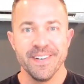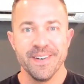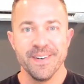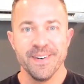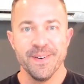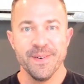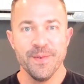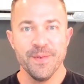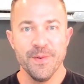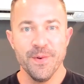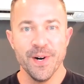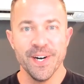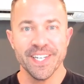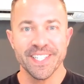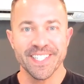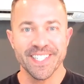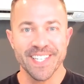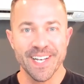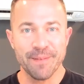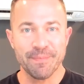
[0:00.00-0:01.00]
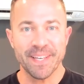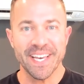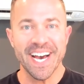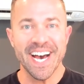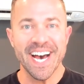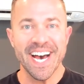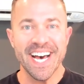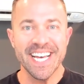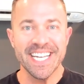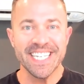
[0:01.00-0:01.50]
What's up,
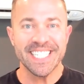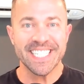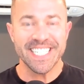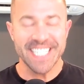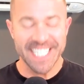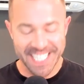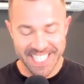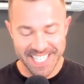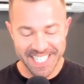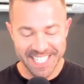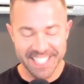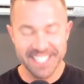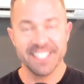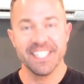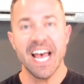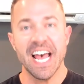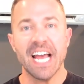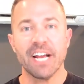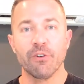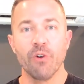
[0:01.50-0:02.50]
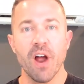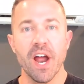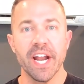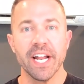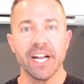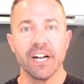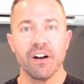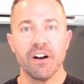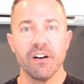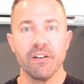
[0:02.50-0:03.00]
guys? Zach
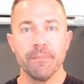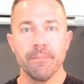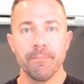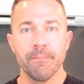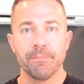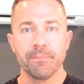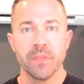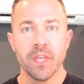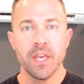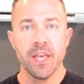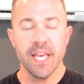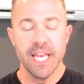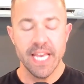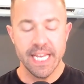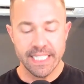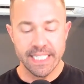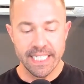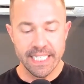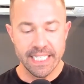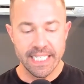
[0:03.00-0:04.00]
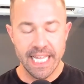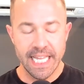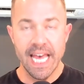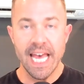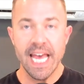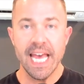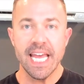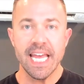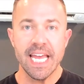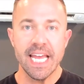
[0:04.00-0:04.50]
Rininger, and
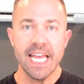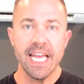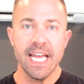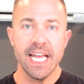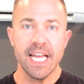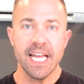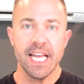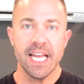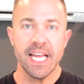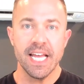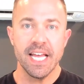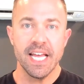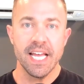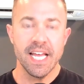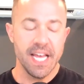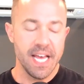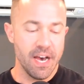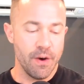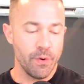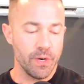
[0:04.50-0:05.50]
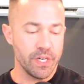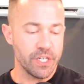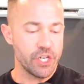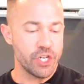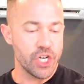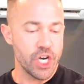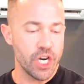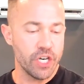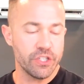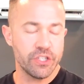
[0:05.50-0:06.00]
today I want to
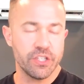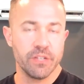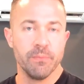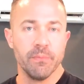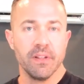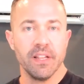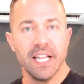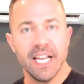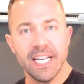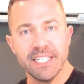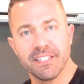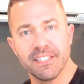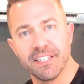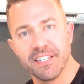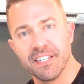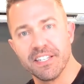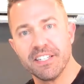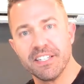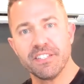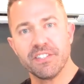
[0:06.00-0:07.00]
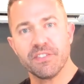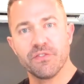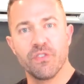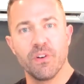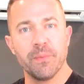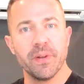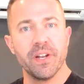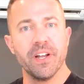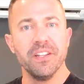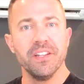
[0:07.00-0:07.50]
share some lessons from
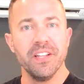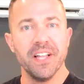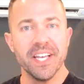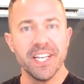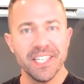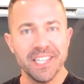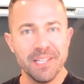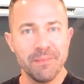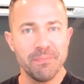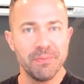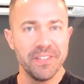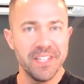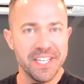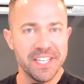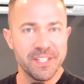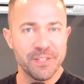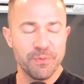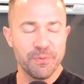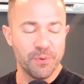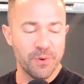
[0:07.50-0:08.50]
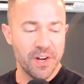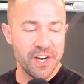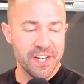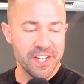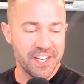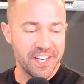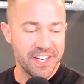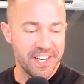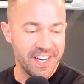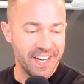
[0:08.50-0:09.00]
an unlikely place where I
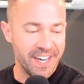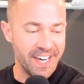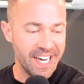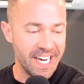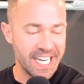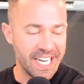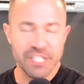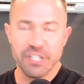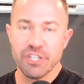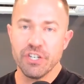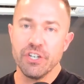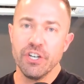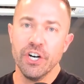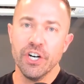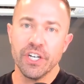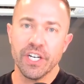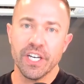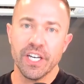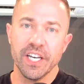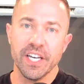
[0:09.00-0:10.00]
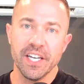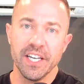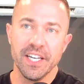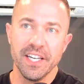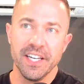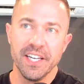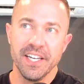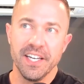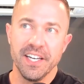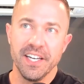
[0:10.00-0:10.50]
uh, I took
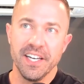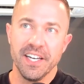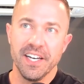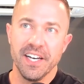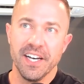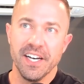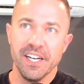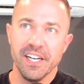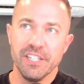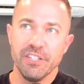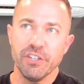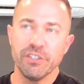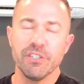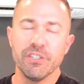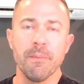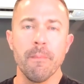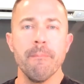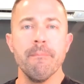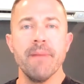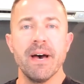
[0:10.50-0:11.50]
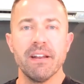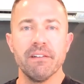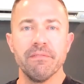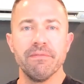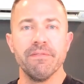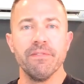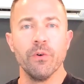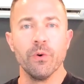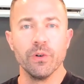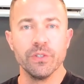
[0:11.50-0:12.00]
took some
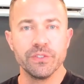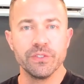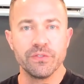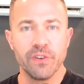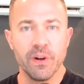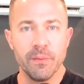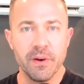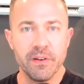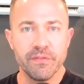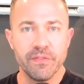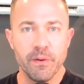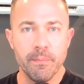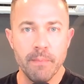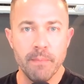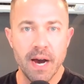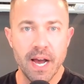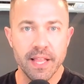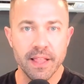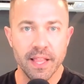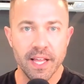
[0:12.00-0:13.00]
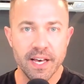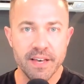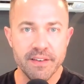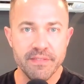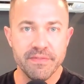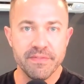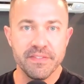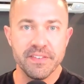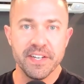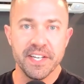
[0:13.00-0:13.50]
metaphors from it for my
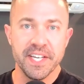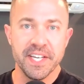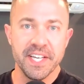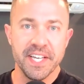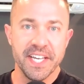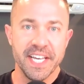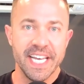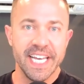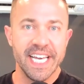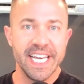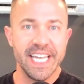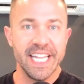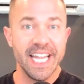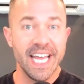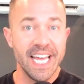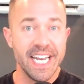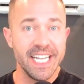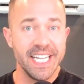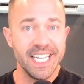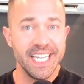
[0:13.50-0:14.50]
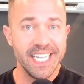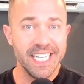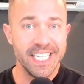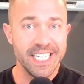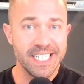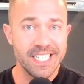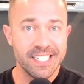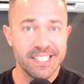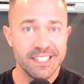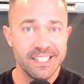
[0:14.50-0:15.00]
life, and that
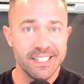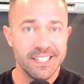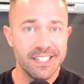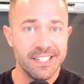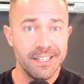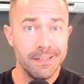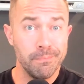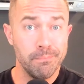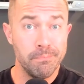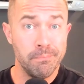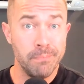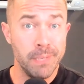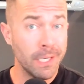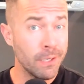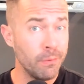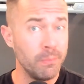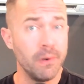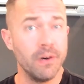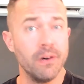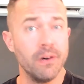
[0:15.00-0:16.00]
is pickleball.